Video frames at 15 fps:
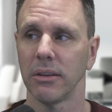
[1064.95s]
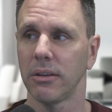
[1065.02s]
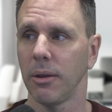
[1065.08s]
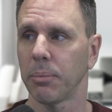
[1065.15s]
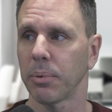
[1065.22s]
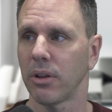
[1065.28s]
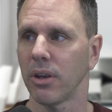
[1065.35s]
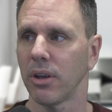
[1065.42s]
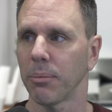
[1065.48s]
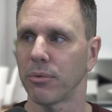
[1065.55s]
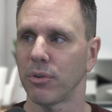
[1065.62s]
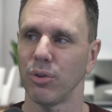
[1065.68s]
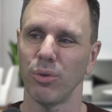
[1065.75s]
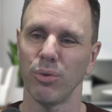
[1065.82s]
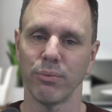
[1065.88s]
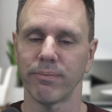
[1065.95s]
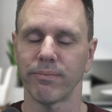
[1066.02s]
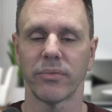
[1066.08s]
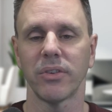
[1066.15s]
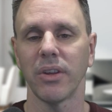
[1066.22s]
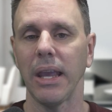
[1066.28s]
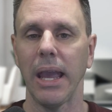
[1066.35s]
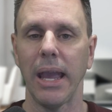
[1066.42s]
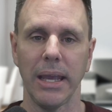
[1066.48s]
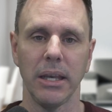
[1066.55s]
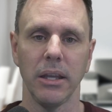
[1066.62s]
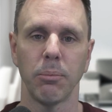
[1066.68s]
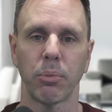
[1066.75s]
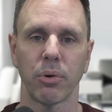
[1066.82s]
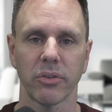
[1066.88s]
typically up to, say,
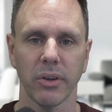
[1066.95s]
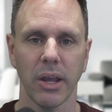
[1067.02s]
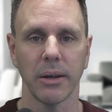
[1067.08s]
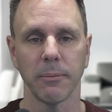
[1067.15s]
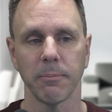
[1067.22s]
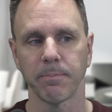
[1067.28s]
80%.